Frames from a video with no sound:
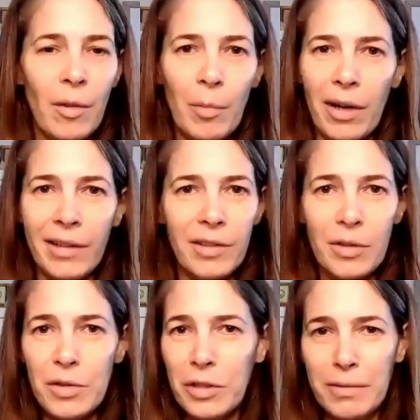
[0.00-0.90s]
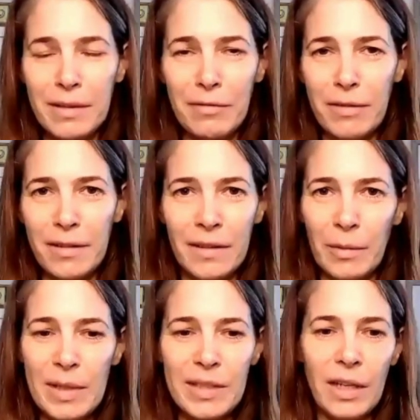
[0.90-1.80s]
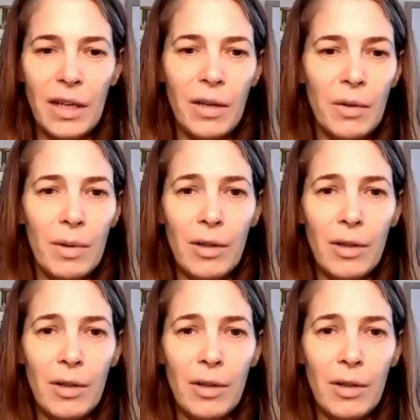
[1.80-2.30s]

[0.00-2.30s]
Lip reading: The mind controls everything that we do.